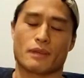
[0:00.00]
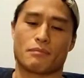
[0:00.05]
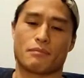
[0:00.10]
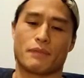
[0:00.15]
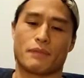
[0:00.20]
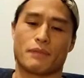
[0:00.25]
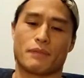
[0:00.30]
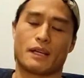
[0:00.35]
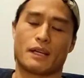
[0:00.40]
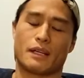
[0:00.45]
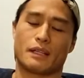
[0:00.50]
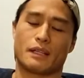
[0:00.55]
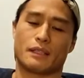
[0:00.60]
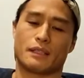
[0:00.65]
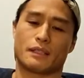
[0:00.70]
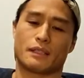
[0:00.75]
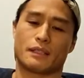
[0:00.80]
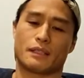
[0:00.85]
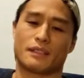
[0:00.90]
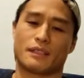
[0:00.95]
Man,
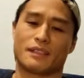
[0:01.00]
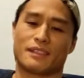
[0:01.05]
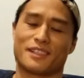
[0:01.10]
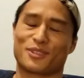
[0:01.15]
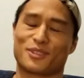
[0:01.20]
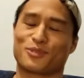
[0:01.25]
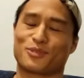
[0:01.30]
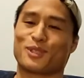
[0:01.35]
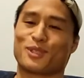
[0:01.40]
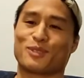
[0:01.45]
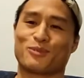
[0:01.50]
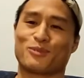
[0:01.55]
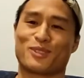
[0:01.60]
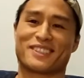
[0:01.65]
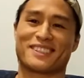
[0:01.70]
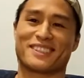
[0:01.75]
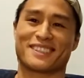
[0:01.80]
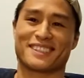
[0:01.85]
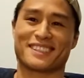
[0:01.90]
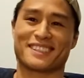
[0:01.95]
this one
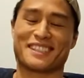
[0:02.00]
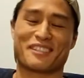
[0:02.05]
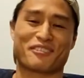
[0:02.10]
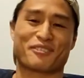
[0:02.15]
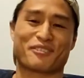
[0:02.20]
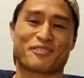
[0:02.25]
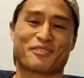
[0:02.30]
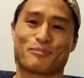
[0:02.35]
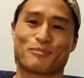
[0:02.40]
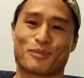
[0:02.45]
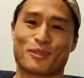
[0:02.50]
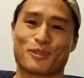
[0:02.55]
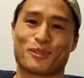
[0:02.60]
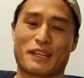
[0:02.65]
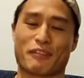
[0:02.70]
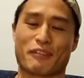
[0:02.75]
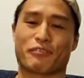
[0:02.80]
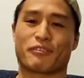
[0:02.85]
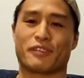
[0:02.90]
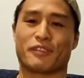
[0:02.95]
was different, bro.
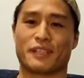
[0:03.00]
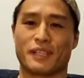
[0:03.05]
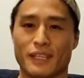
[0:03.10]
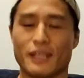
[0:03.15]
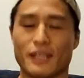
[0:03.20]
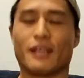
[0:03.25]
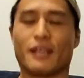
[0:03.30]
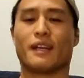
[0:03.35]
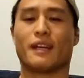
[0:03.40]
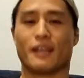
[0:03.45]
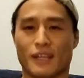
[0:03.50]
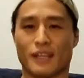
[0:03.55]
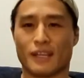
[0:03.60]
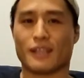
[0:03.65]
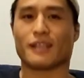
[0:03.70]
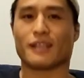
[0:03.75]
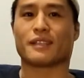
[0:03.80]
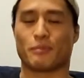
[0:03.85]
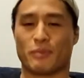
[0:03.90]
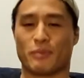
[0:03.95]
Definitely
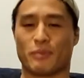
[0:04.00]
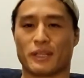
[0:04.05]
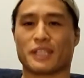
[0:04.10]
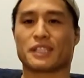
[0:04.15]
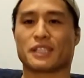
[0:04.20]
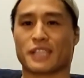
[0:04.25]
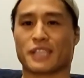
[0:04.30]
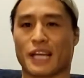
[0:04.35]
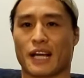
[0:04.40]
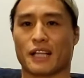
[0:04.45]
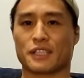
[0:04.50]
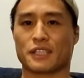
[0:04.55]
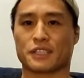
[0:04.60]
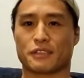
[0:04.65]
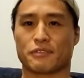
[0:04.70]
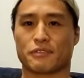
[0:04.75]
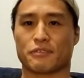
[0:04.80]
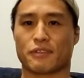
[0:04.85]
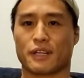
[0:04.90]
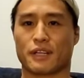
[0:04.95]
the biggest challenge
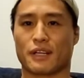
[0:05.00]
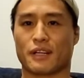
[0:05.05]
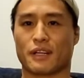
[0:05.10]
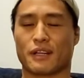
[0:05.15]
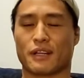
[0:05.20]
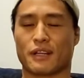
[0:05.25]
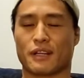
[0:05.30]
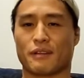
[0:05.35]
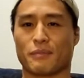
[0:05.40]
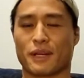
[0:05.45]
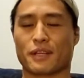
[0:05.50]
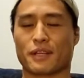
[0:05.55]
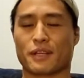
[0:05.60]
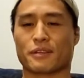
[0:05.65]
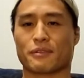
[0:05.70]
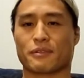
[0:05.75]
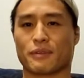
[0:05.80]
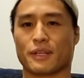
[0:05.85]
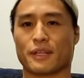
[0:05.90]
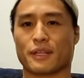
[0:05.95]
of uh, my
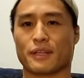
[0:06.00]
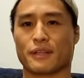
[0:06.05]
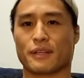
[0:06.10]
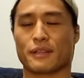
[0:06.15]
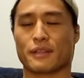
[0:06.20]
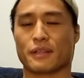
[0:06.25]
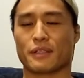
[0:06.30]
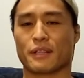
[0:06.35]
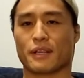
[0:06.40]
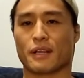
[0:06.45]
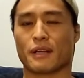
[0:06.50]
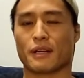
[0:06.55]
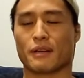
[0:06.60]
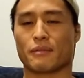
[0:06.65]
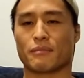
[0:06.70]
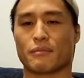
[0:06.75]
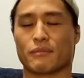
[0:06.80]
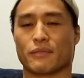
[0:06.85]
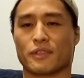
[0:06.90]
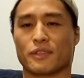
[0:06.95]
career. Uh,
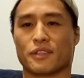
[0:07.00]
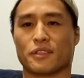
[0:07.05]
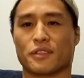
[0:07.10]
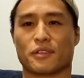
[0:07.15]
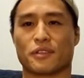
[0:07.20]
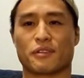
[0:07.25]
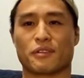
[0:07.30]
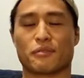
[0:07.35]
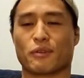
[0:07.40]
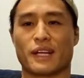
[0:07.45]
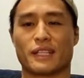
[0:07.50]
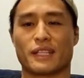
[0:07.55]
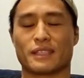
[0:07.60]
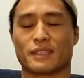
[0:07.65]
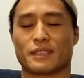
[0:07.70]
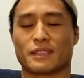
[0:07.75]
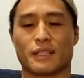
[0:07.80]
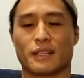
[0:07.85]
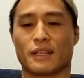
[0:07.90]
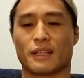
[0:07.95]
the nerve wise,
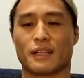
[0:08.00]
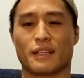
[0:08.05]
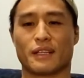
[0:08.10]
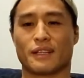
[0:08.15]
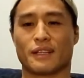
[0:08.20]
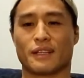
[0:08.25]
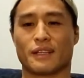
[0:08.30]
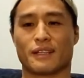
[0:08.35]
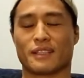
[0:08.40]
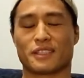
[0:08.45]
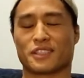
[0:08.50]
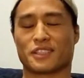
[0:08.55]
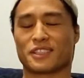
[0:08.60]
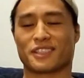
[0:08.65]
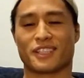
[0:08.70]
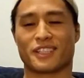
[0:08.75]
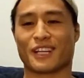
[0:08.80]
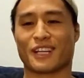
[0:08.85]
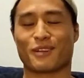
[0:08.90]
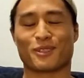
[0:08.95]

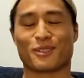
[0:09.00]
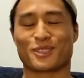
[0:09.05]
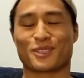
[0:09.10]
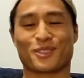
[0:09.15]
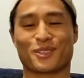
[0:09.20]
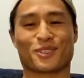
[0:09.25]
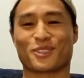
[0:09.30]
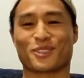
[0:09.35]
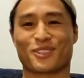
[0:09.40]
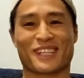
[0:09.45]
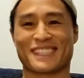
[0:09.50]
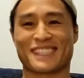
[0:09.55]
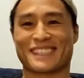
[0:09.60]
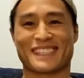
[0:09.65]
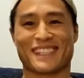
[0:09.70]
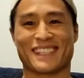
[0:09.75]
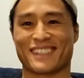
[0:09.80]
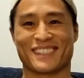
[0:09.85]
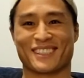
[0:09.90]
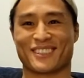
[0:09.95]
shit, I was so stressed
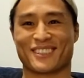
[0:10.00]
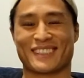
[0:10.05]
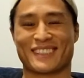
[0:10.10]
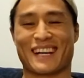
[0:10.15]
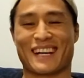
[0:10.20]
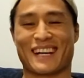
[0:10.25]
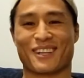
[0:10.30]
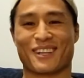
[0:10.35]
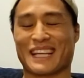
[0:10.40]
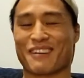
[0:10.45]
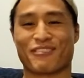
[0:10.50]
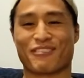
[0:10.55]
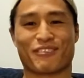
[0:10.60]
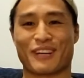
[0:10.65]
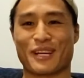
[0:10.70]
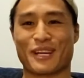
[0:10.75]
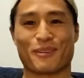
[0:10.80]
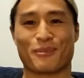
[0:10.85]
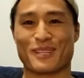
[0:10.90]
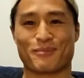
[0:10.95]
out this that, that
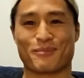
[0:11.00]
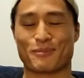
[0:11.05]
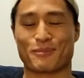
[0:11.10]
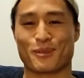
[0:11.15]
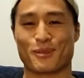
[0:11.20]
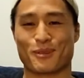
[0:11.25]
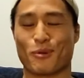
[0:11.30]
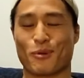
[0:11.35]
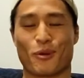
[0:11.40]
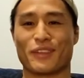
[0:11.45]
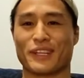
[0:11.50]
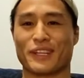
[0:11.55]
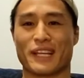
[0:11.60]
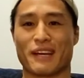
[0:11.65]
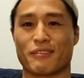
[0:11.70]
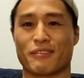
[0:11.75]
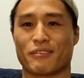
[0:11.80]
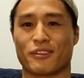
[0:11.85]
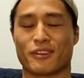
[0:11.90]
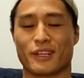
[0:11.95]
fight week, bro, more than
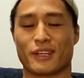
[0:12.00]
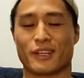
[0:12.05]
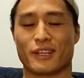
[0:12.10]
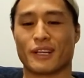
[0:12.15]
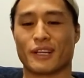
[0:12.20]
ever.